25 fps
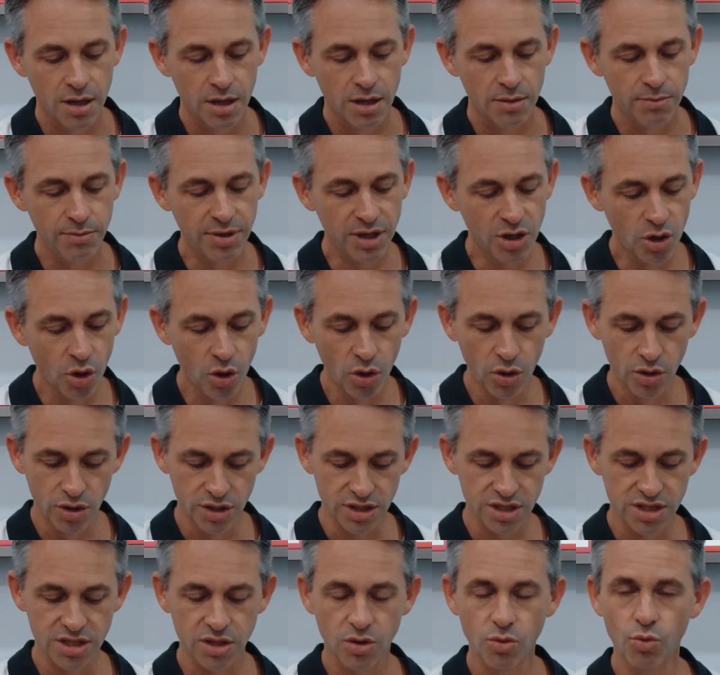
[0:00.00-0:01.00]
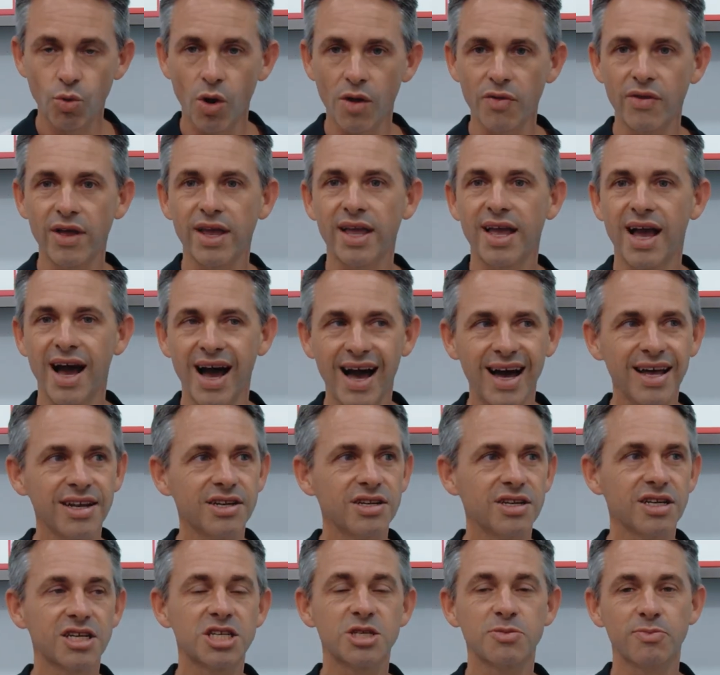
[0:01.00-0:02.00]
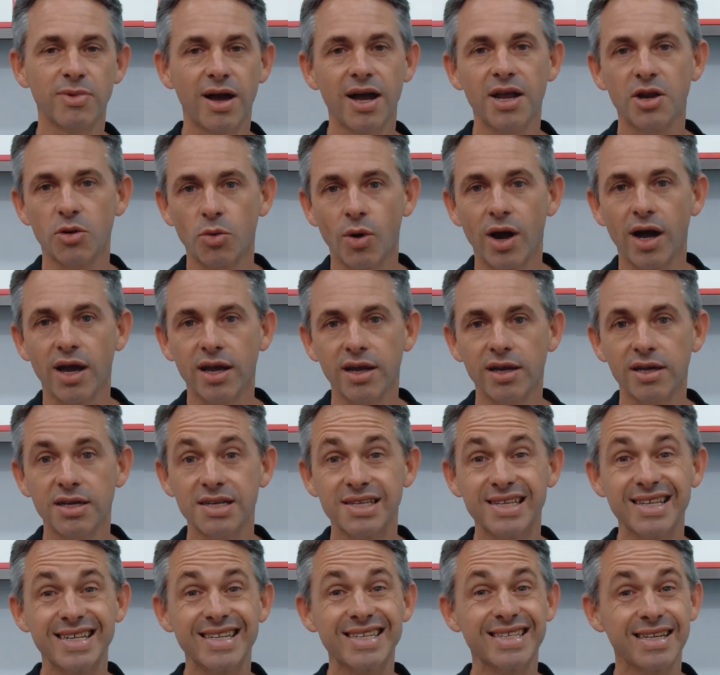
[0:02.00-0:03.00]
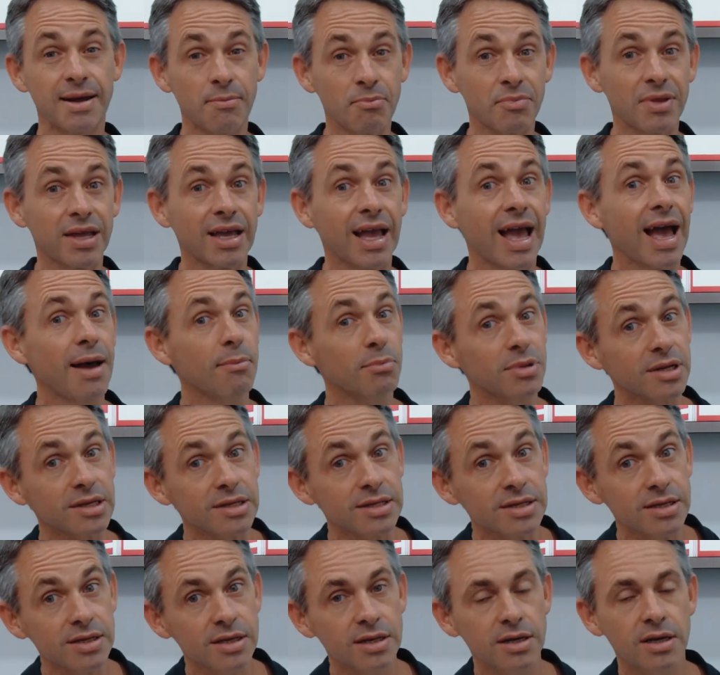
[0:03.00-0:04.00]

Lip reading: Because what they can't explain away is that something happened.